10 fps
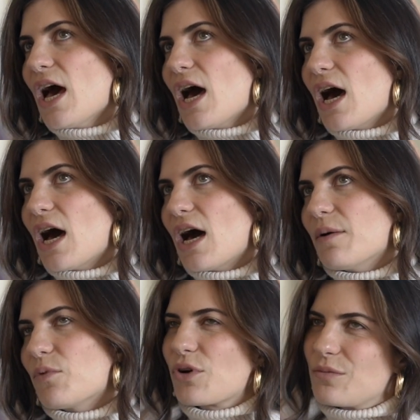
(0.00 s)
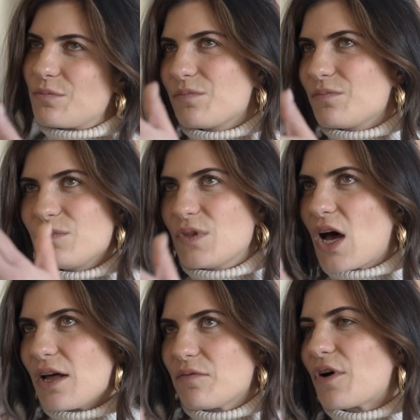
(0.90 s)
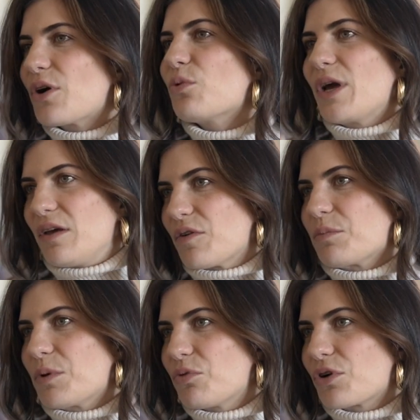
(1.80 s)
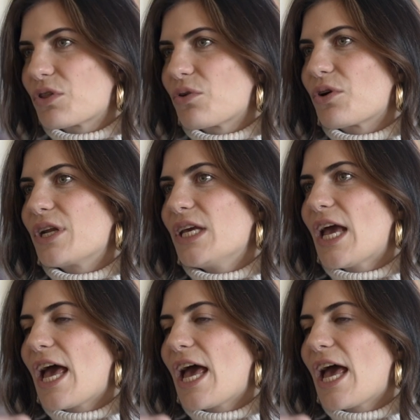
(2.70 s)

or not far away from the Port Authority.